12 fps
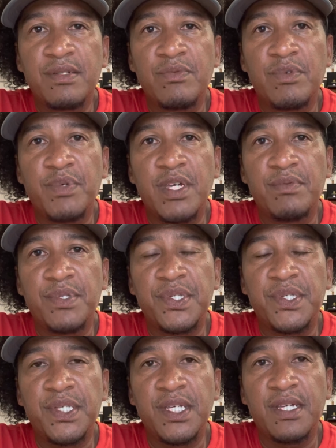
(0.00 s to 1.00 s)
we'll be able to
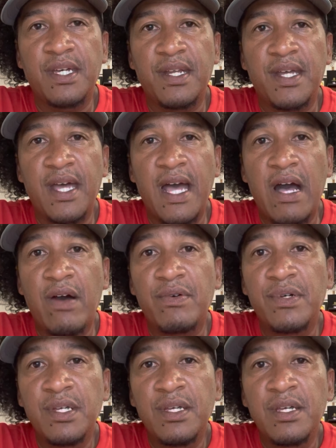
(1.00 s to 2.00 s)
see kind of
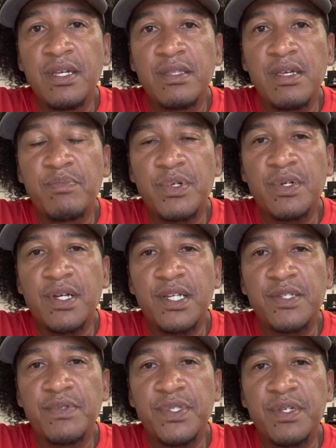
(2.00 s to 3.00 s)
how they
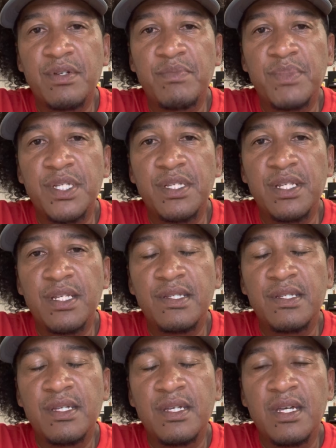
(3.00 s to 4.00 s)
progress with their
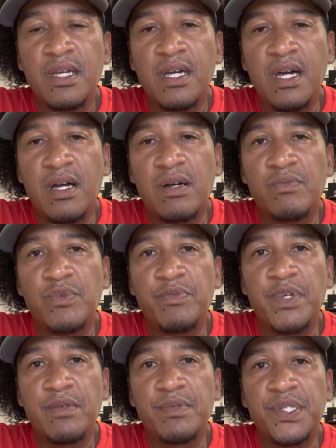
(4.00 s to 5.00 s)
abilities. We'll
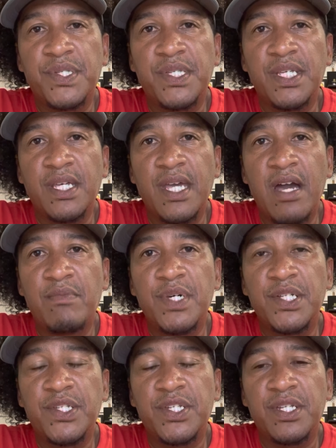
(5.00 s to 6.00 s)
be able to see how
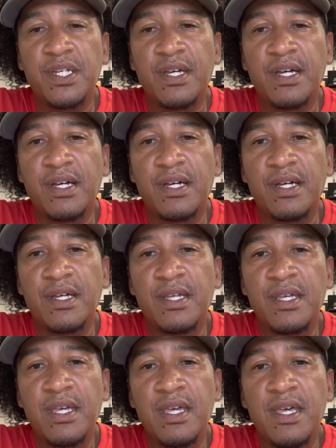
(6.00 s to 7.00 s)
much
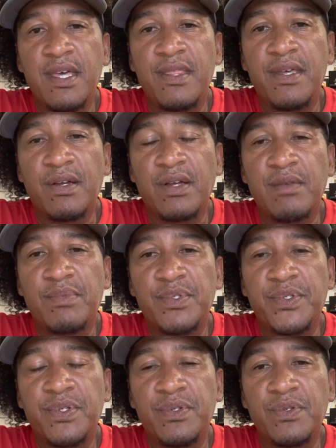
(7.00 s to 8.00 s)
they're able
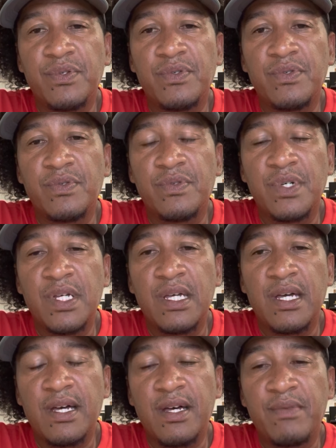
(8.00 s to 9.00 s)
to
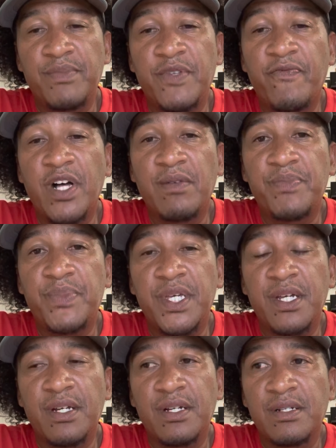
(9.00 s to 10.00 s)
develop
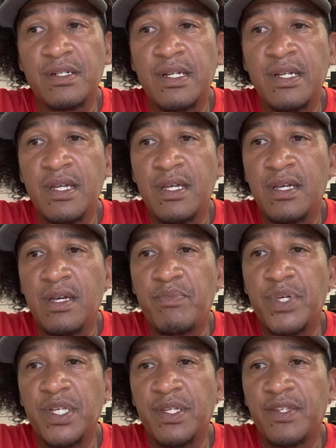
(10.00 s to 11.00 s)
their
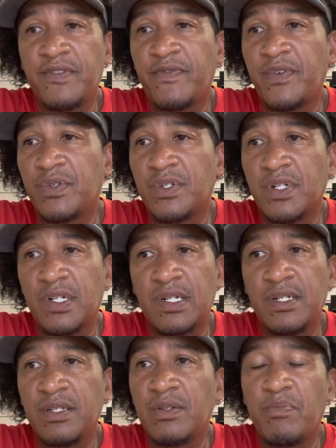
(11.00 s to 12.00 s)
abilities for,
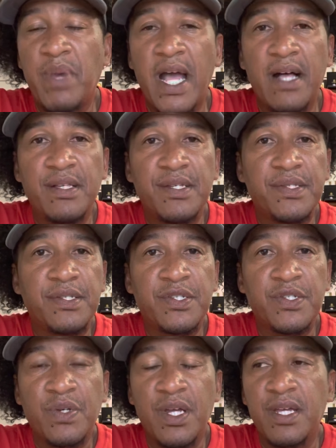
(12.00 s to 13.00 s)
balance,
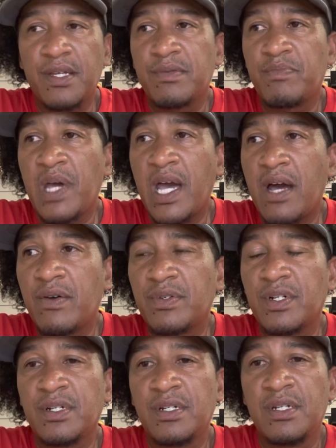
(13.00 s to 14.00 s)
strength, power,